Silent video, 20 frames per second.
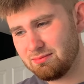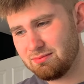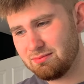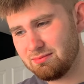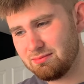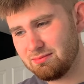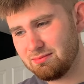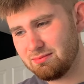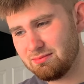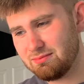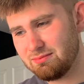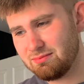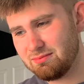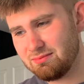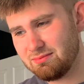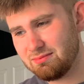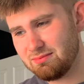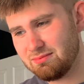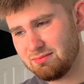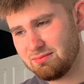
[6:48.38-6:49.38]

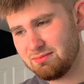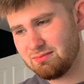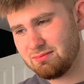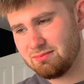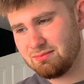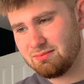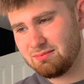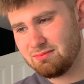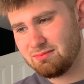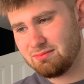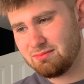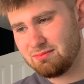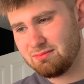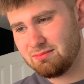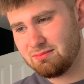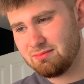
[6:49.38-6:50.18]
Nothing is said.